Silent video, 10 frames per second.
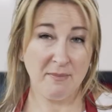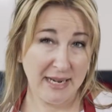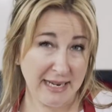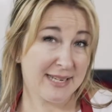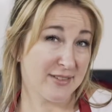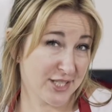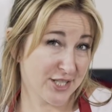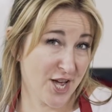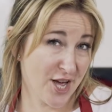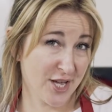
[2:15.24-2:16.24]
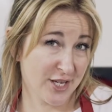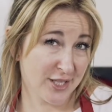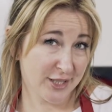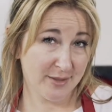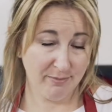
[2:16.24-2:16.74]
minute give it a stir,
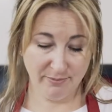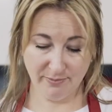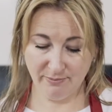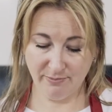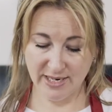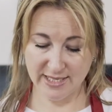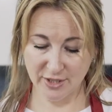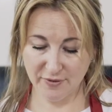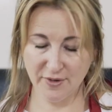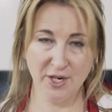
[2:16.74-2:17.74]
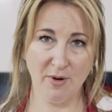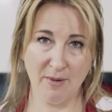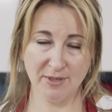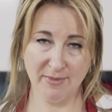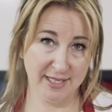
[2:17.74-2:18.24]
but it does free you
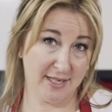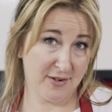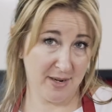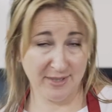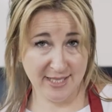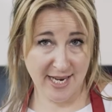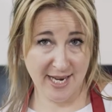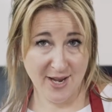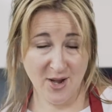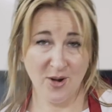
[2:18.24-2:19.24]
up to make yourself a cup of tea